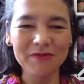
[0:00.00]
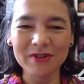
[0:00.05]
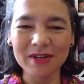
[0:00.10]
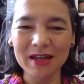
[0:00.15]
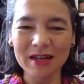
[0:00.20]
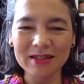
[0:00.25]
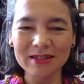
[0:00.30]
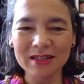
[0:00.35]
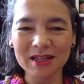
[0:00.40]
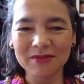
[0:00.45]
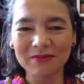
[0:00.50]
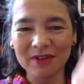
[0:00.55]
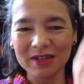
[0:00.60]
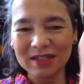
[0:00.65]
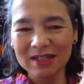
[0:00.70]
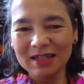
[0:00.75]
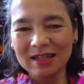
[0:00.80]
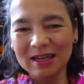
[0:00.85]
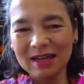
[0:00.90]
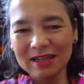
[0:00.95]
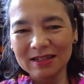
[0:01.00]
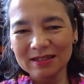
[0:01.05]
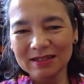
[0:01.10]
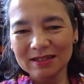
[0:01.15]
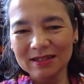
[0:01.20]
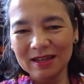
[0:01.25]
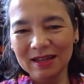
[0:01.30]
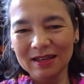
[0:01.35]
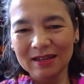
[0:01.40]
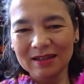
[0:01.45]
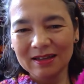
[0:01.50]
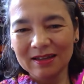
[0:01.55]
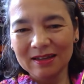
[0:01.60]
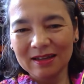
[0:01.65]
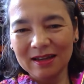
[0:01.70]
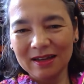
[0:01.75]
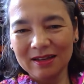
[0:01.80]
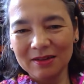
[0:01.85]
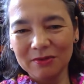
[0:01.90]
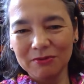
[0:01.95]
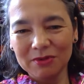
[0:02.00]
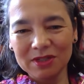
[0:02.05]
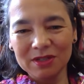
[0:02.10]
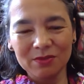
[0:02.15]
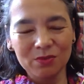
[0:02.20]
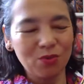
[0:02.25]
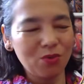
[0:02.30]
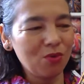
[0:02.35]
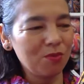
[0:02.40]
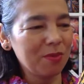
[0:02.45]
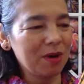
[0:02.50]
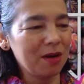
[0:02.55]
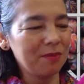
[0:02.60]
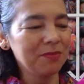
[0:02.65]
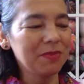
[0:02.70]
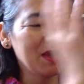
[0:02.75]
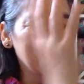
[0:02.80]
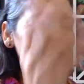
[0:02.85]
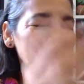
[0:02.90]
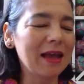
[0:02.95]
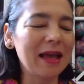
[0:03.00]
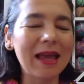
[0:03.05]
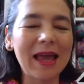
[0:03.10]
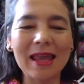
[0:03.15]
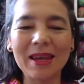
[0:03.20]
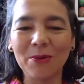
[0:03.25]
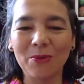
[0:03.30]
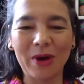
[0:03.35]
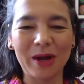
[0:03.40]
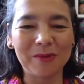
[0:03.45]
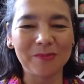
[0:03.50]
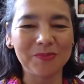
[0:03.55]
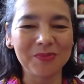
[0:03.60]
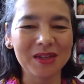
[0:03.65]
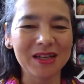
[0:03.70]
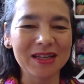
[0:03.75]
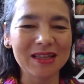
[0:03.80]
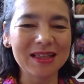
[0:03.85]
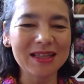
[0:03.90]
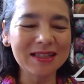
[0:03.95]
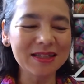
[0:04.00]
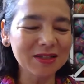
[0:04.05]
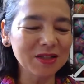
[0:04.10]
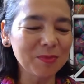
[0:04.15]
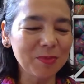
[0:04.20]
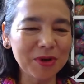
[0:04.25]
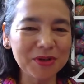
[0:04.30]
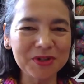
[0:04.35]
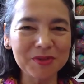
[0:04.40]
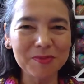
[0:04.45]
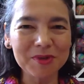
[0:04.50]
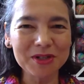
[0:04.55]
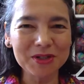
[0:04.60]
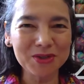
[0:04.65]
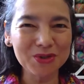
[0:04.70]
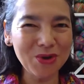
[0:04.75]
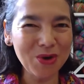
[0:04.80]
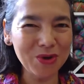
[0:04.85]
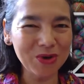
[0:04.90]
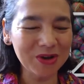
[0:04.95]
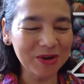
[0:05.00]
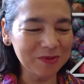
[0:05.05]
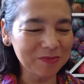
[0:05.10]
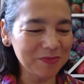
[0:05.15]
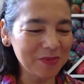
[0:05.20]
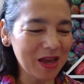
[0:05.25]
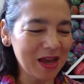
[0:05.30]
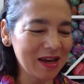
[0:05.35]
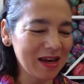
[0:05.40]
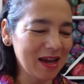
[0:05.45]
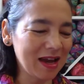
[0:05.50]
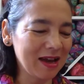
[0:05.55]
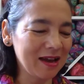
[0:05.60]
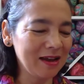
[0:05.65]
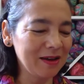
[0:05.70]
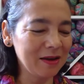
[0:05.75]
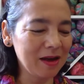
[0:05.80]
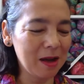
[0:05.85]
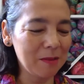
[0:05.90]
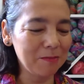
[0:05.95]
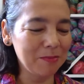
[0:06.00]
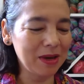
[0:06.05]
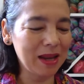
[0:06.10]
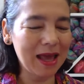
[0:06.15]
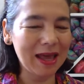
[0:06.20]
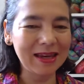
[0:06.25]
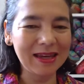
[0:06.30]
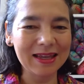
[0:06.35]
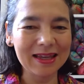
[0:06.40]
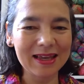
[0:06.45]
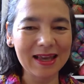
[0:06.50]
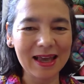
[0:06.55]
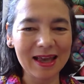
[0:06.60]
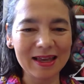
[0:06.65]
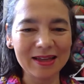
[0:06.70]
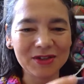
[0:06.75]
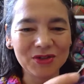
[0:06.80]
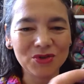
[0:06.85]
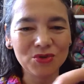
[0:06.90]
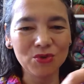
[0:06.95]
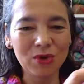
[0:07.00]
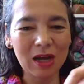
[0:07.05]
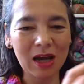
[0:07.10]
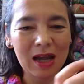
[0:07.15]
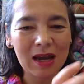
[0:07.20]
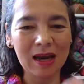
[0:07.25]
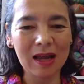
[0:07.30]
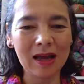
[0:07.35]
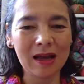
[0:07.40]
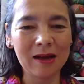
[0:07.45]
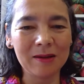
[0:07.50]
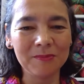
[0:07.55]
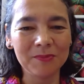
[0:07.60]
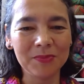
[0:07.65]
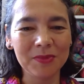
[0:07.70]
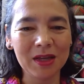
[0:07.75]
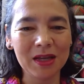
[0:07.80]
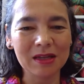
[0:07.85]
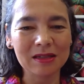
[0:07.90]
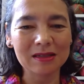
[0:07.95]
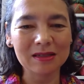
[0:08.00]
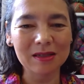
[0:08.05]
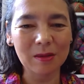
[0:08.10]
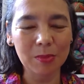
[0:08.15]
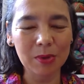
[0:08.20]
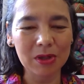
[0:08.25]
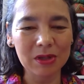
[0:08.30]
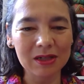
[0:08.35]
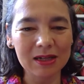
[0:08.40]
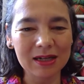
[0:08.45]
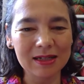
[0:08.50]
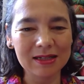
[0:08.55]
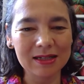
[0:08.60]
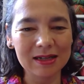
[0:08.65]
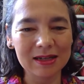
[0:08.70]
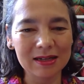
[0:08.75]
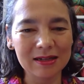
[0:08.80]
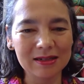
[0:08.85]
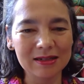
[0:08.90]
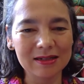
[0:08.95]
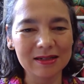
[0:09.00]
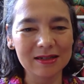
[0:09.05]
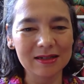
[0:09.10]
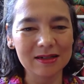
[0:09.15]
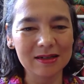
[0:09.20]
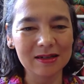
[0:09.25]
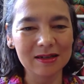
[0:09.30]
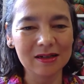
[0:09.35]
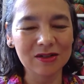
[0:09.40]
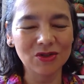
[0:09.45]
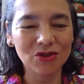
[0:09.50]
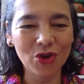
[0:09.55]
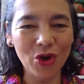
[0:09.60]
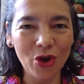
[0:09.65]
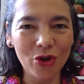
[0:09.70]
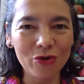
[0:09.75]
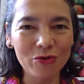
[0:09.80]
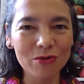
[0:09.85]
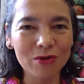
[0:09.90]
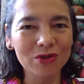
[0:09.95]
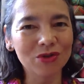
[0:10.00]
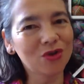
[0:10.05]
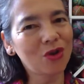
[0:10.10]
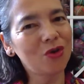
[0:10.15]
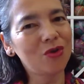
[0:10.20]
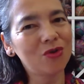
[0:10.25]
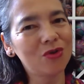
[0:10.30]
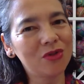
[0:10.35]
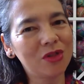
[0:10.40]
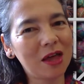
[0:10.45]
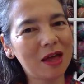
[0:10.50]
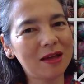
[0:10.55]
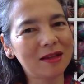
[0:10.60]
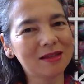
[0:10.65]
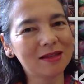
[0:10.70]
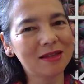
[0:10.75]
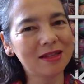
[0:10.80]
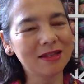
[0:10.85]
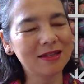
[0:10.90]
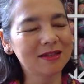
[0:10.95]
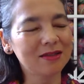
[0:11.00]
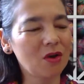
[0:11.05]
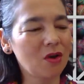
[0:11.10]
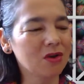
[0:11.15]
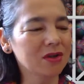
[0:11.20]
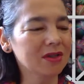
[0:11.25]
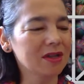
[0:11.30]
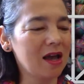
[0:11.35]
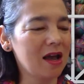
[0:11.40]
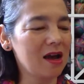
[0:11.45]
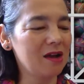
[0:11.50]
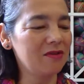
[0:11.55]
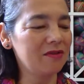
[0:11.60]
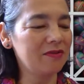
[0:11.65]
nicer if I did it as like kind of wrist warmer. Anyway, this is supposed to be a sock, and I am planning a two-color double knitted toe so that these socks are